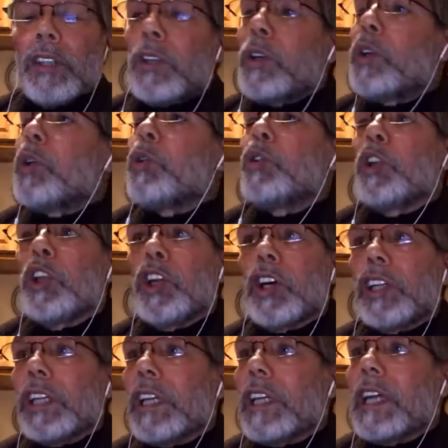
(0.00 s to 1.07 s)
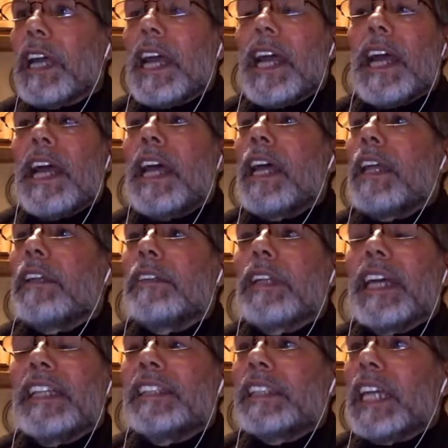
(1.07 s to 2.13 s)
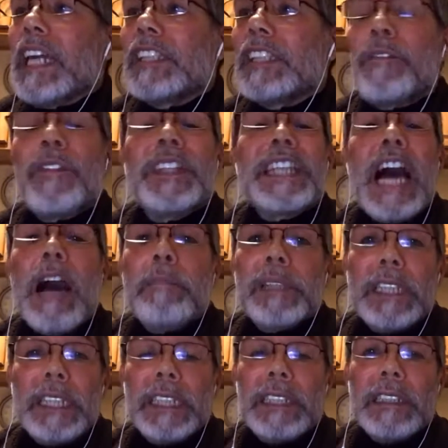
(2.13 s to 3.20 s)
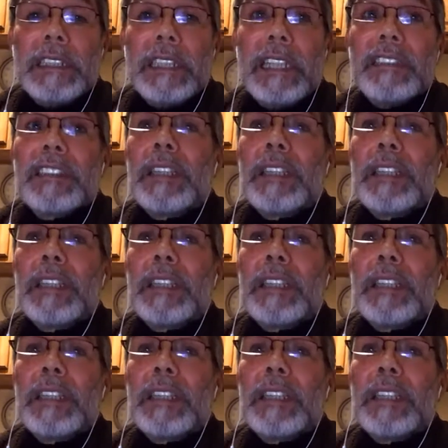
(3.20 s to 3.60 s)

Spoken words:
who look and dance phenomenally, and